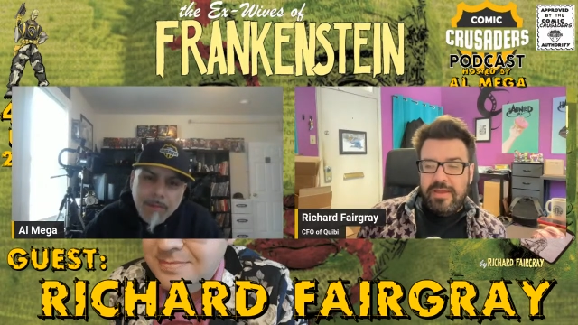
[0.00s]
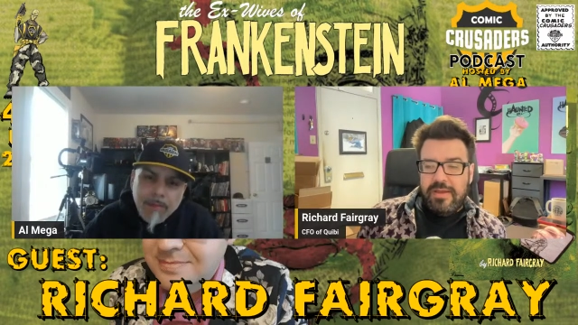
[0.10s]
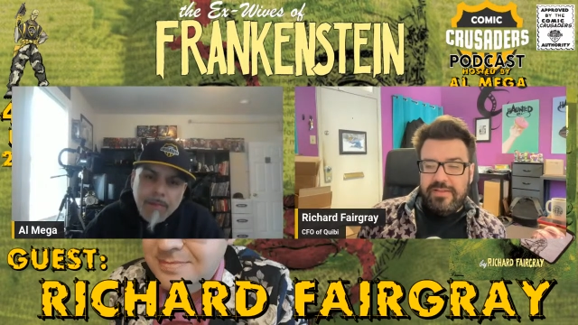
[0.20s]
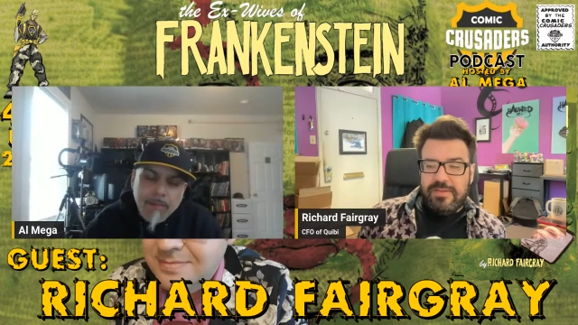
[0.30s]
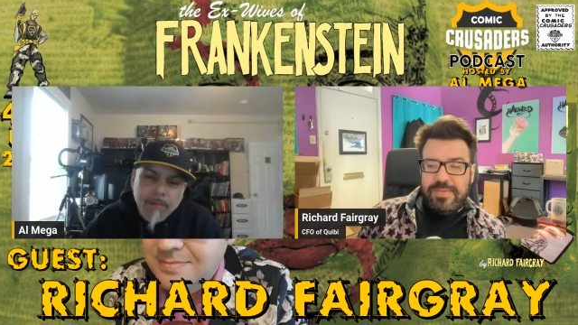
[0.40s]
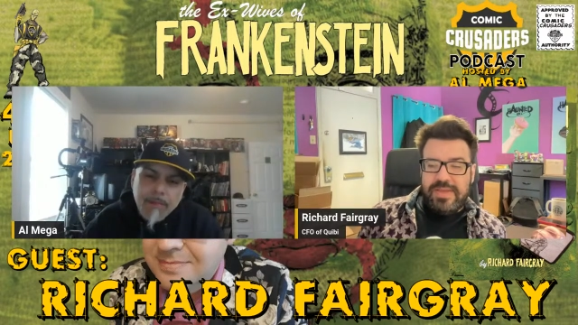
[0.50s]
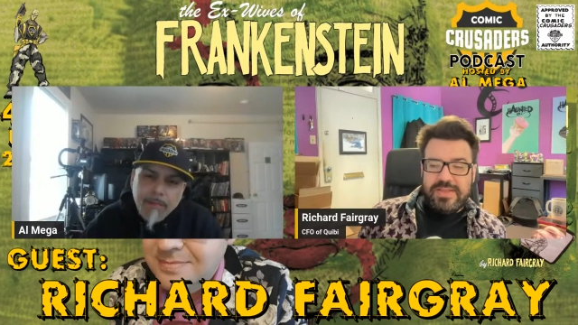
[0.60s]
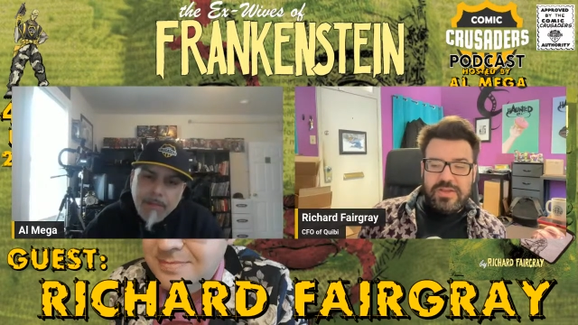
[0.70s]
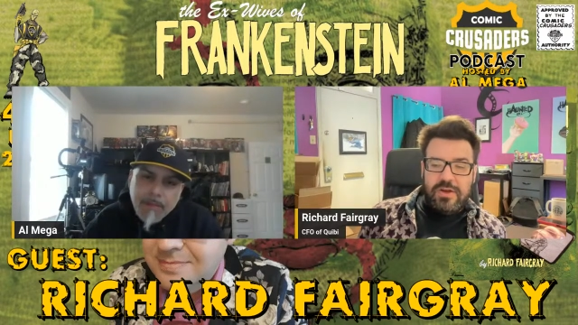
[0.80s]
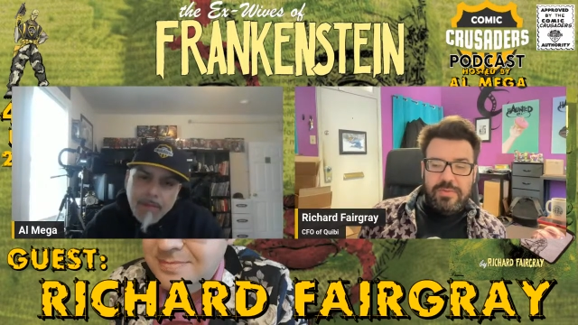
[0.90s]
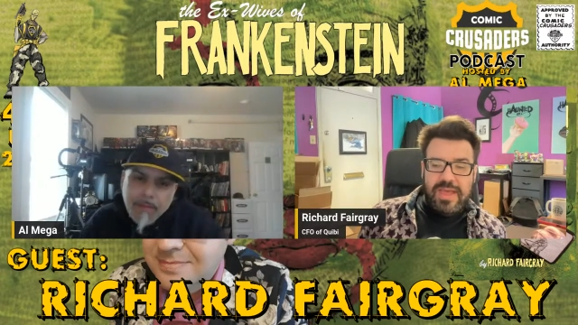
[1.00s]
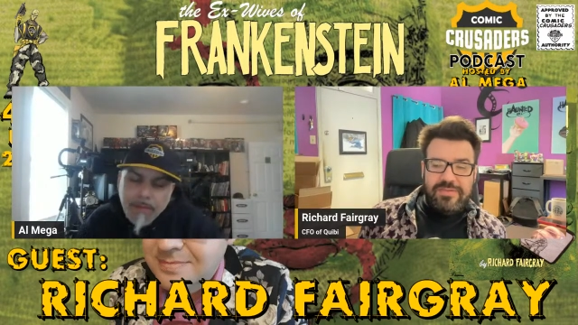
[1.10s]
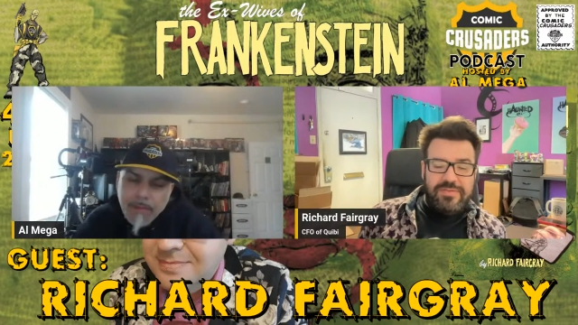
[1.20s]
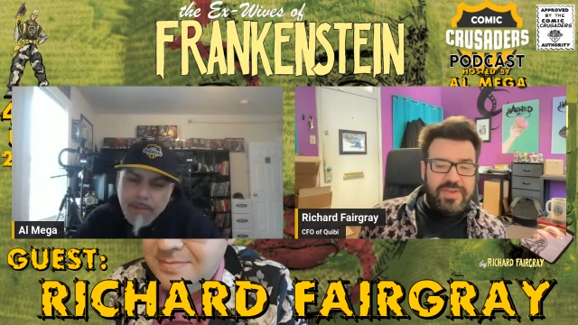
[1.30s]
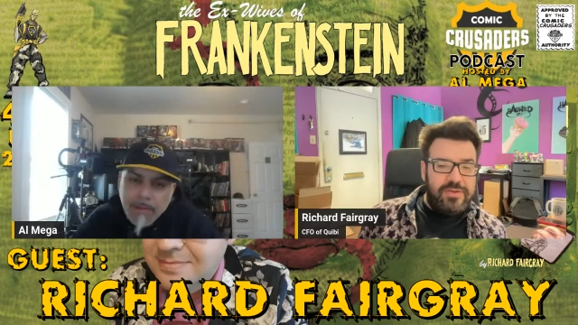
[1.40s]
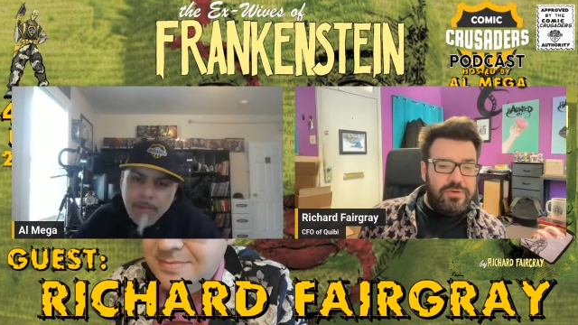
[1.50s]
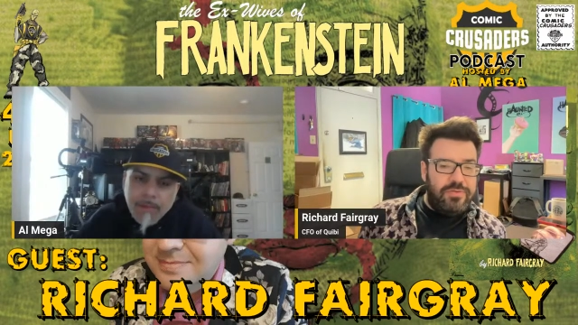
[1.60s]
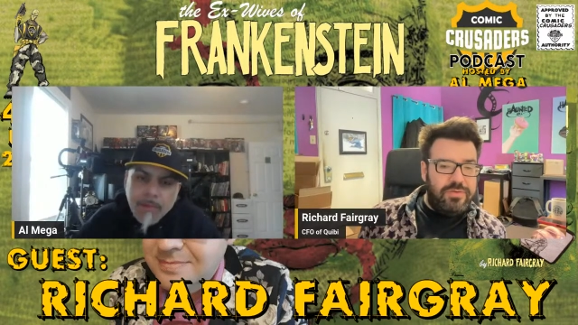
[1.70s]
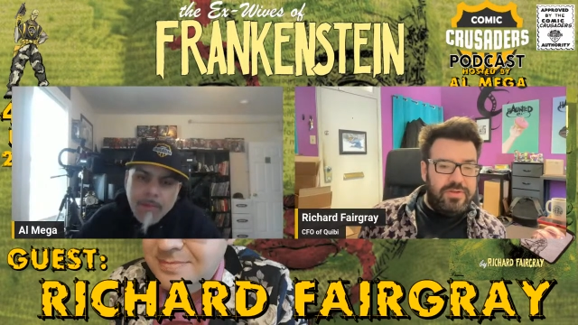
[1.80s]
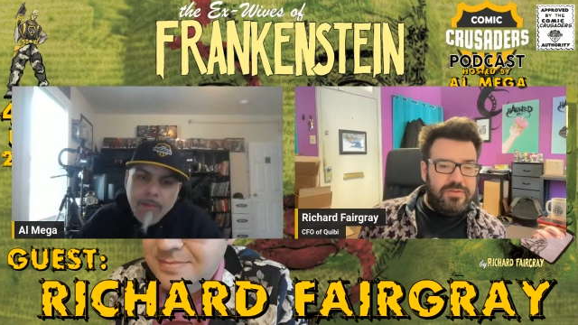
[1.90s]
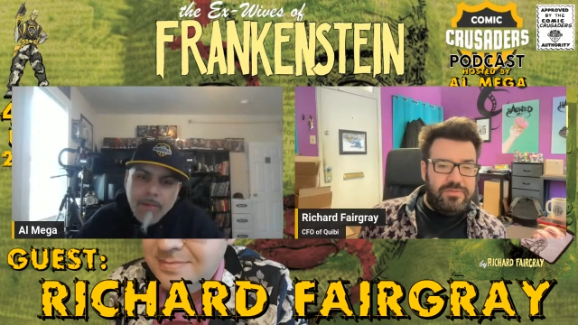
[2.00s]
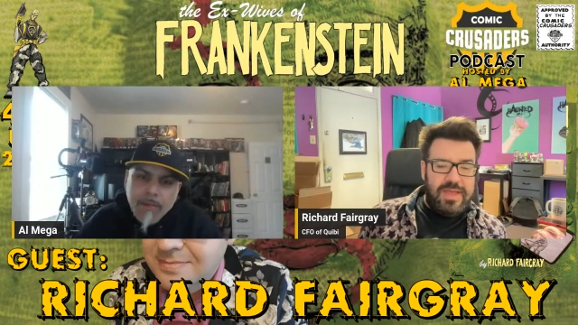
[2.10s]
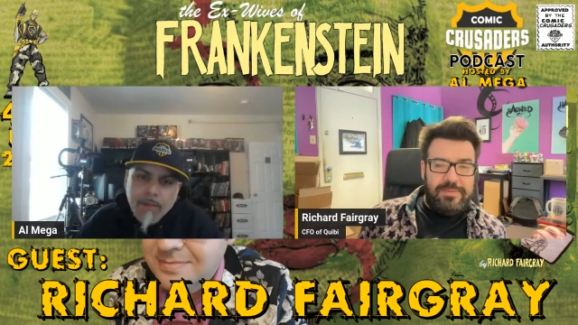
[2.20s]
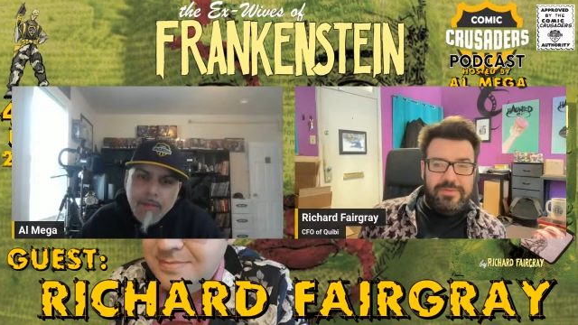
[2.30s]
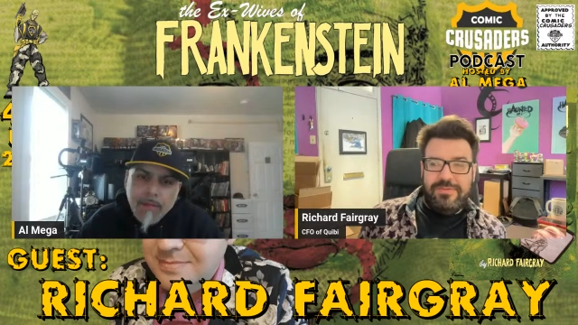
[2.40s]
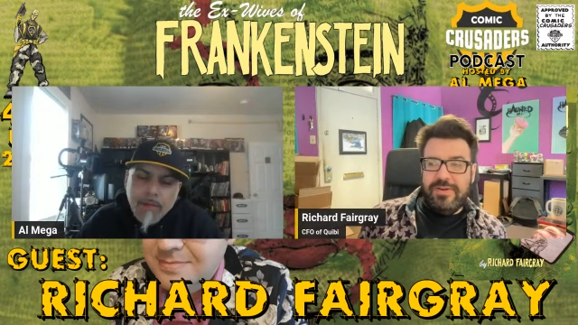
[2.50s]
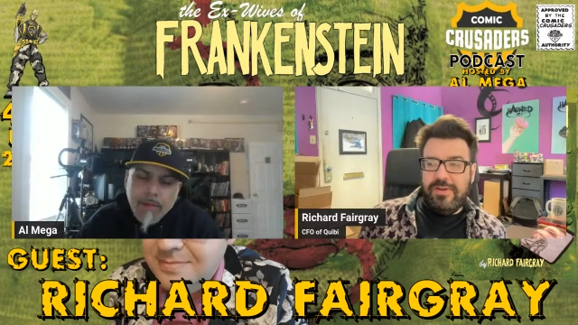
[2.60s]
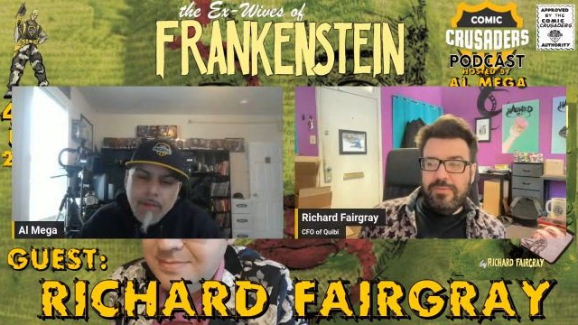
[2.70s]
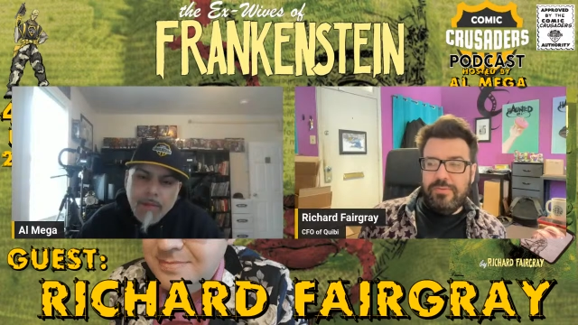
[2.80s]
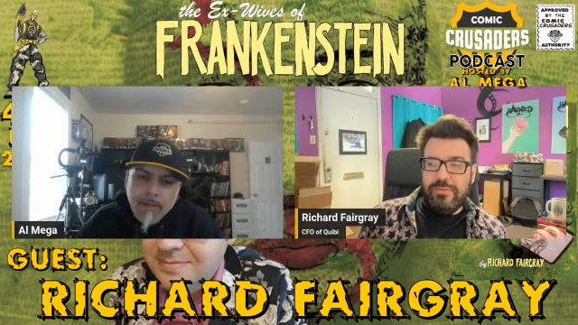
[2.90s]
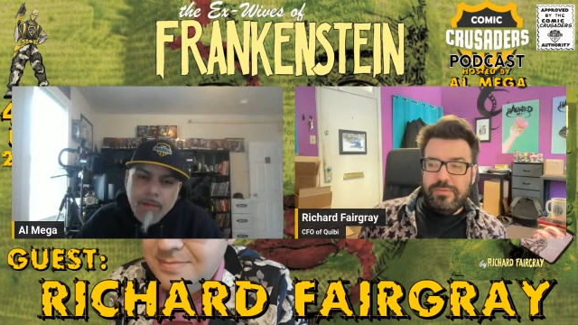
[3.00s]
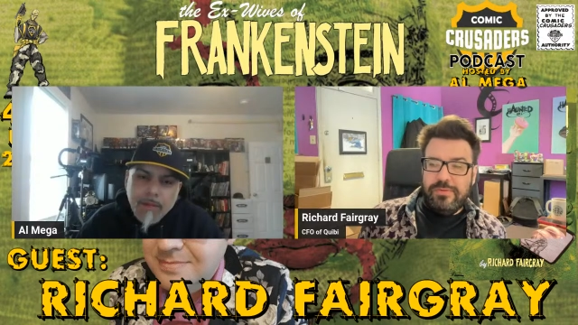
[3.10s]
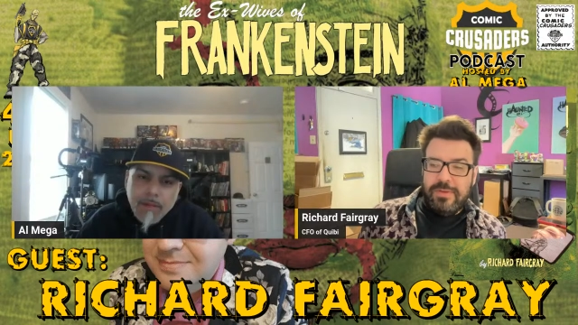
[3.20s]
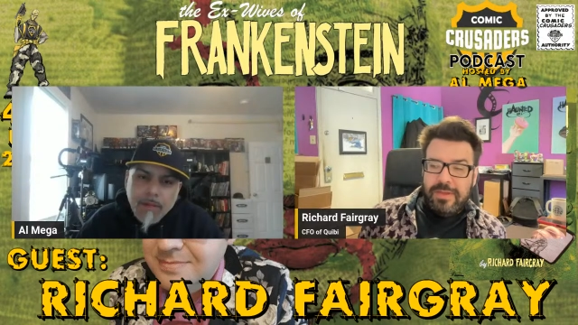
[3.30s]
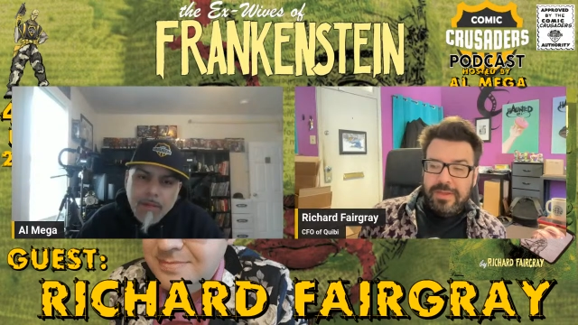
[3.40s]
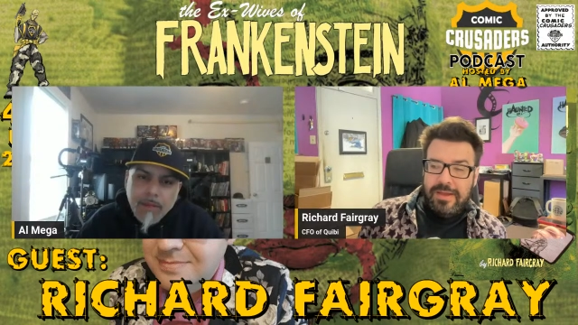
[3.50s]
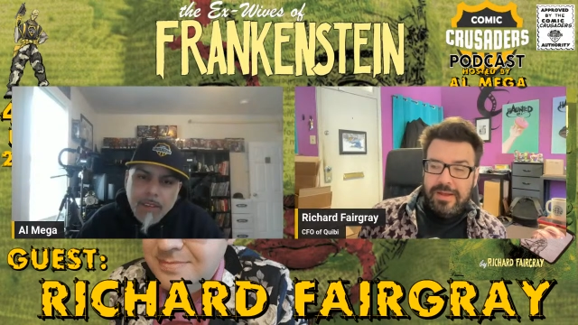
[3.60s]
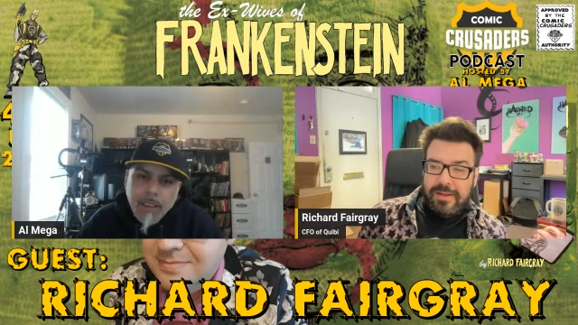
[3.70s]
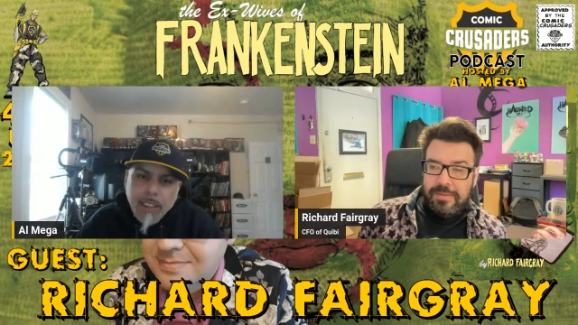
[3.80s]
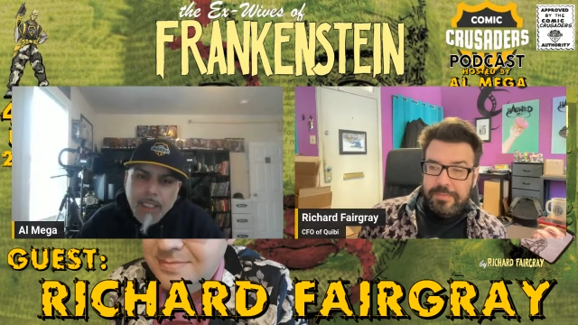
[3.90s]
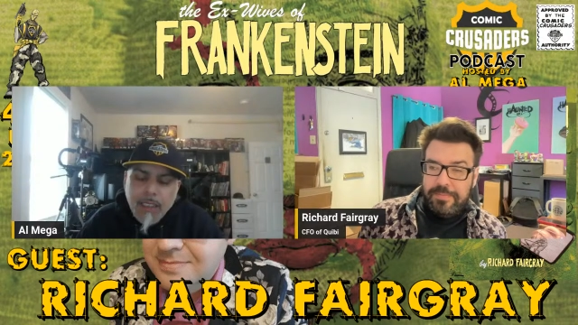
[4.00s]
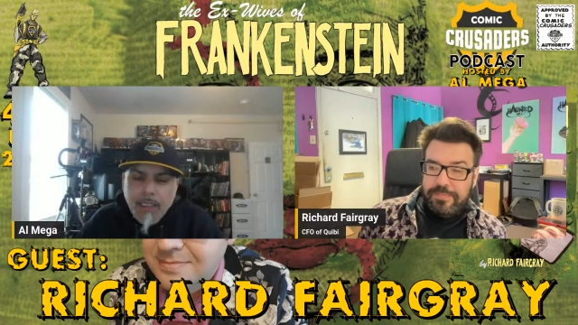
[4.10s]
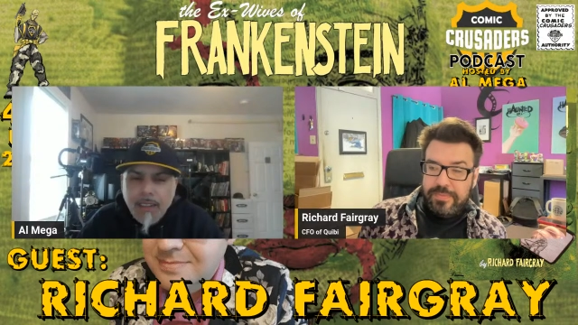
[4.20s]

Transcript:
Speaker 1: it's the biggest con we have in Vancouver, and it absolutely fucking rules. Um, okay. Mm-hmm.